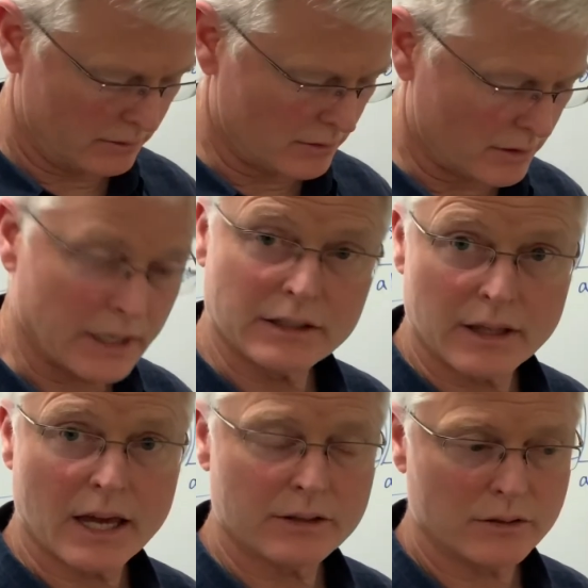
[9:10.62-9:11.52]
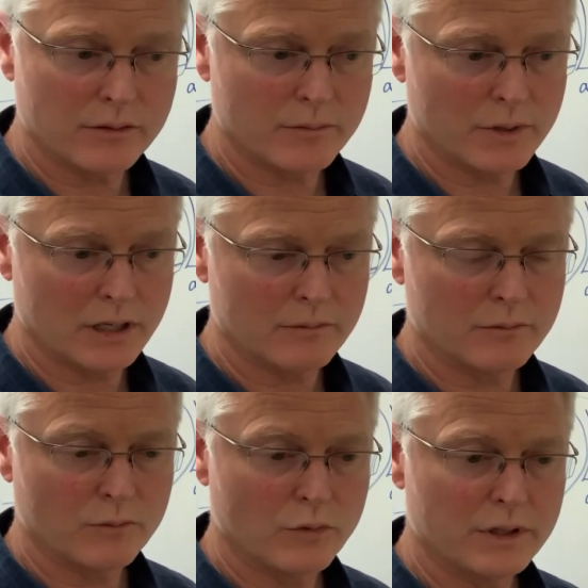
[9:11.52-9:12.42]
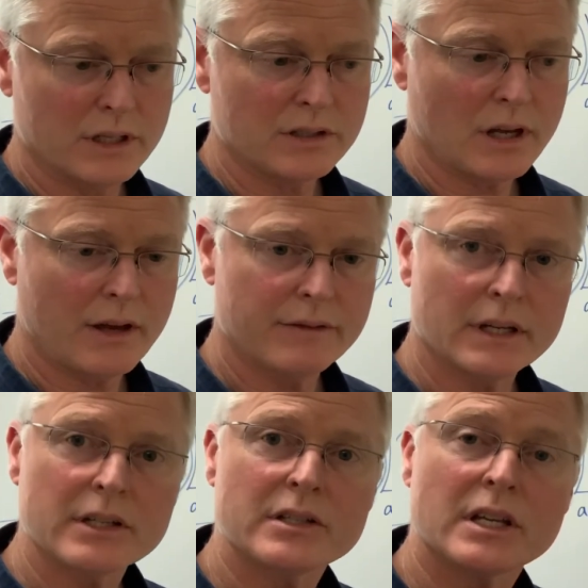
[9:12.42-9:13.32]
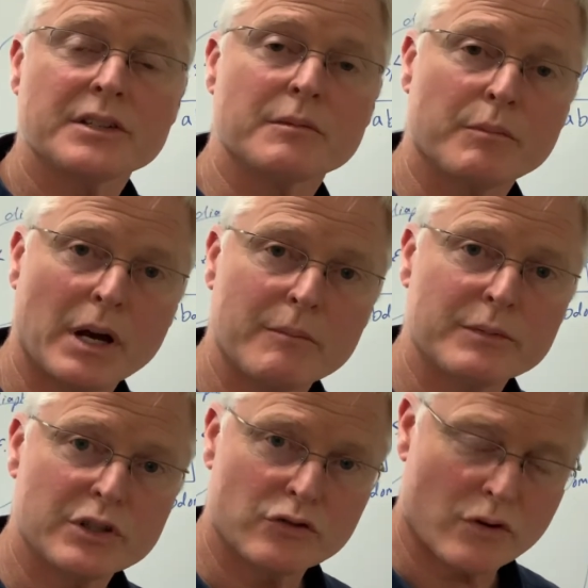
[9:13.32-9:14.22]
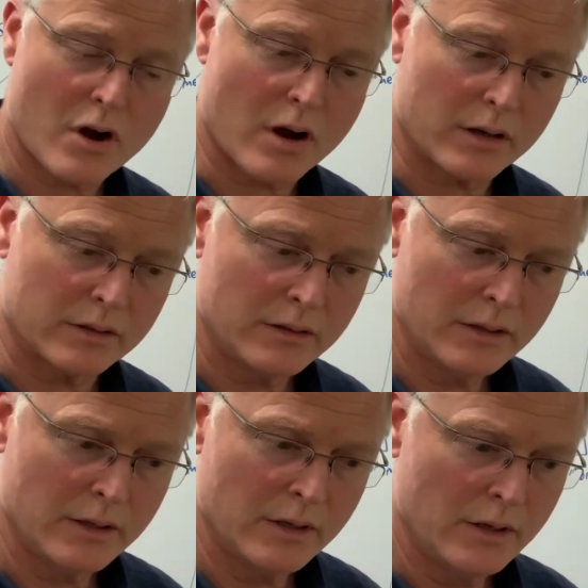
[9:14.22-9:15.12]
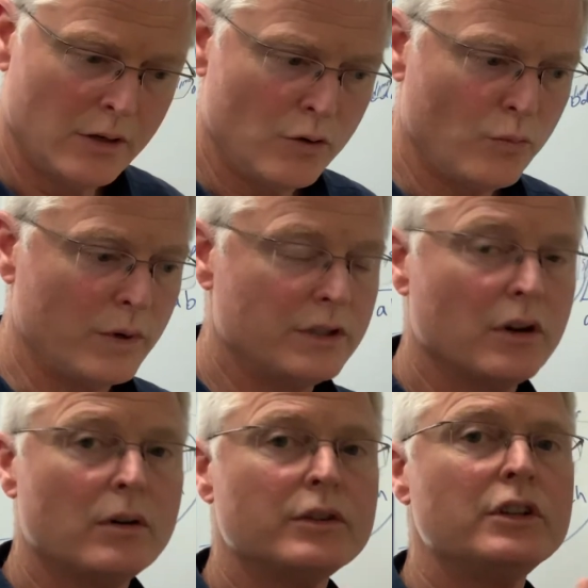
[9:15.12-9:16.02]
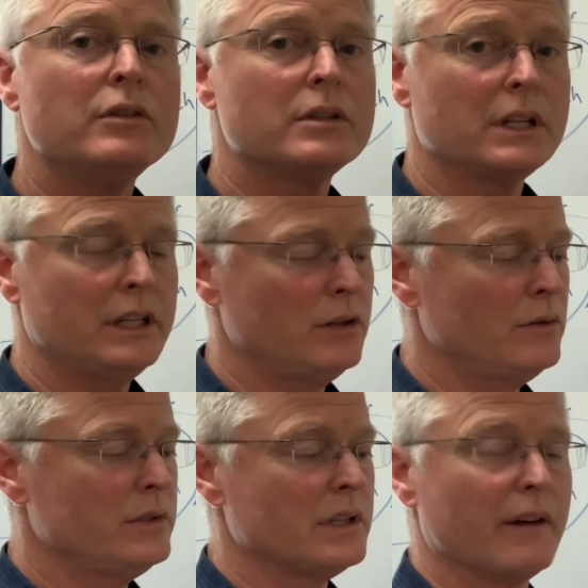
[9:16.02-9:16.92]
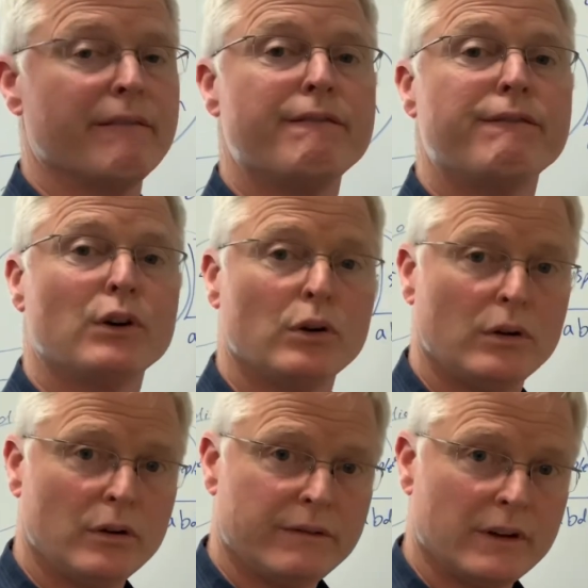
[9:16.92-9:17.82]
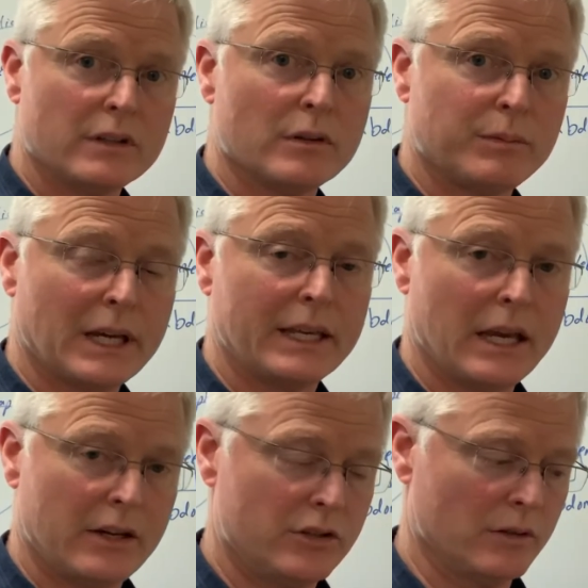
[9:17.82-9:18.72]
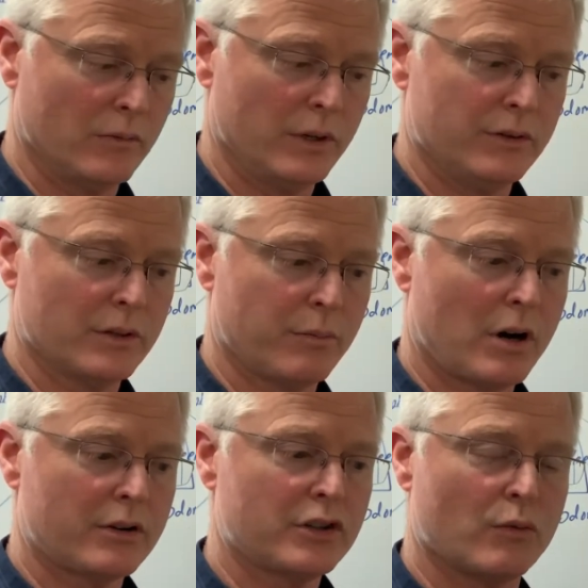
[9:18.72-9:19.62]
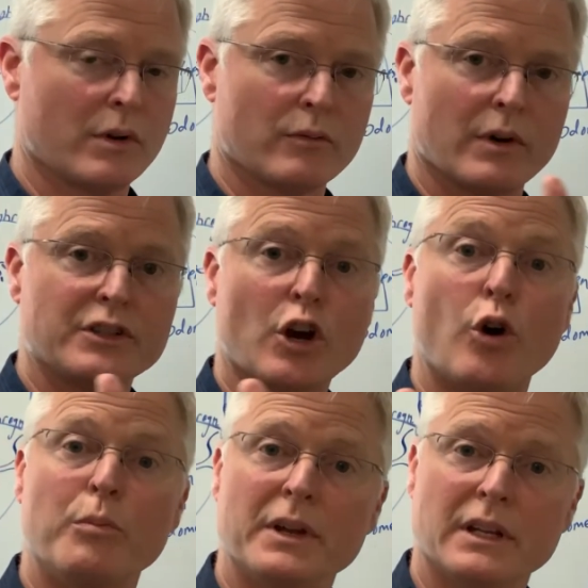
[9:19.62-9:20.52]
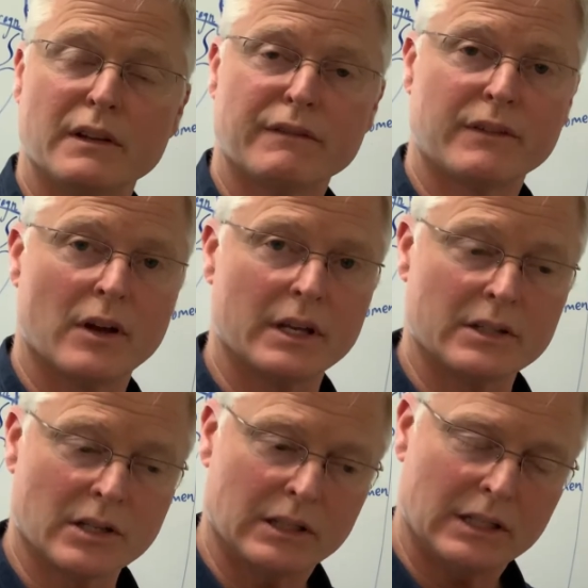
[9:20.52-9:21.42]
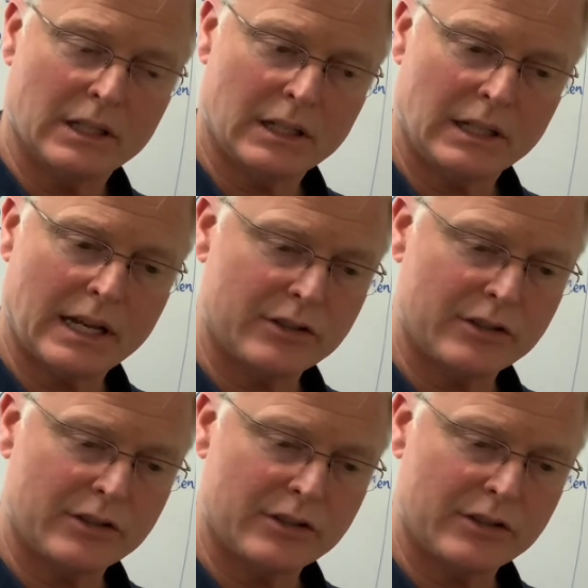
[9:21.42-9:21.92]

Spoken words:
and I'll get to that too in a minute. When the esophagus doesn't pump strong, we don't usually use the full fundoplication. We use a partial one where it's open in the front. It's a little less